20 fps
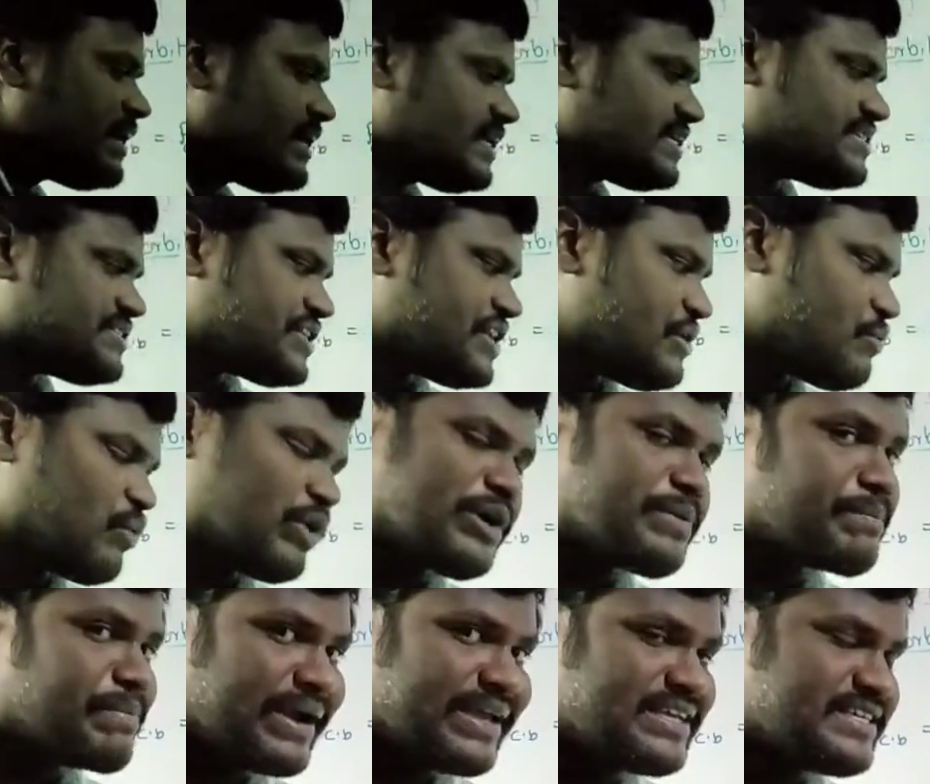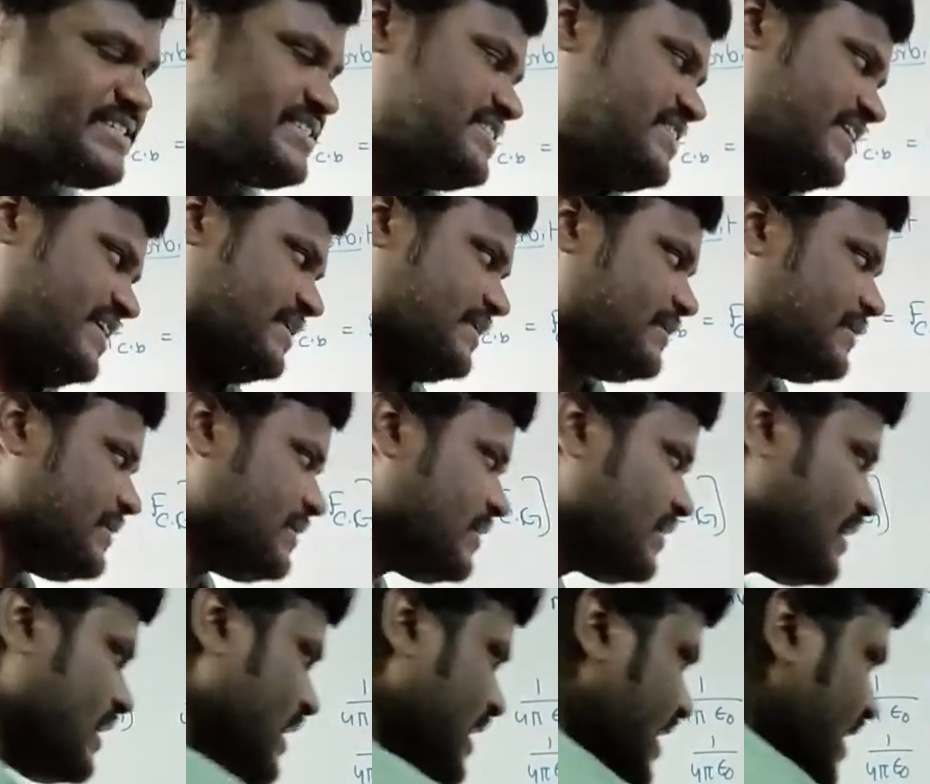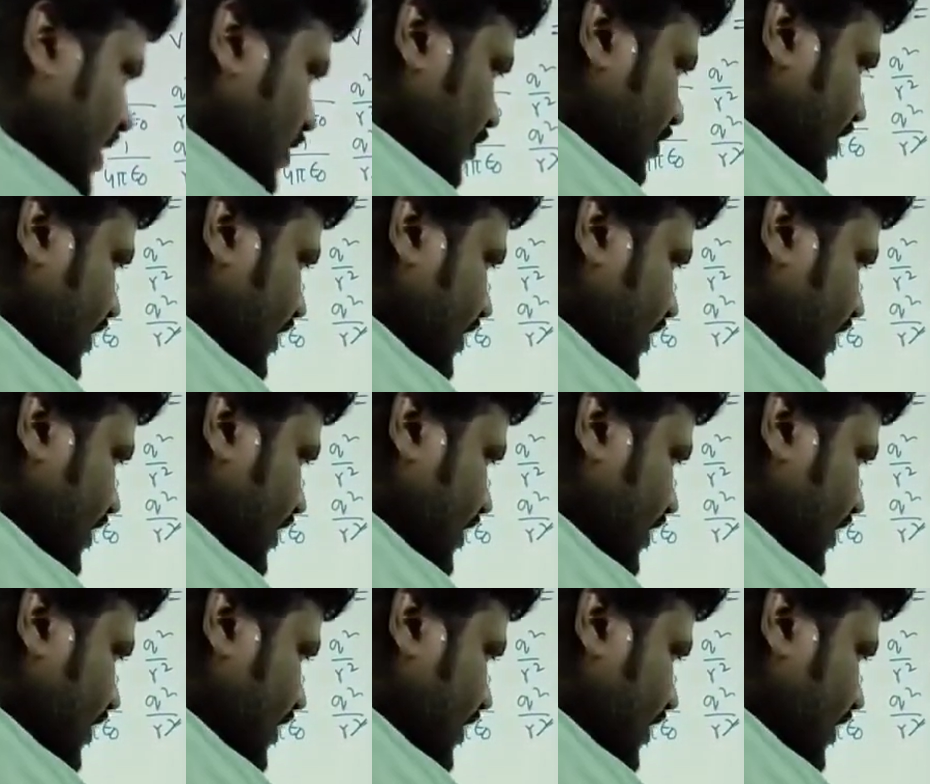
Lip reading: still 1 pi is there, and now here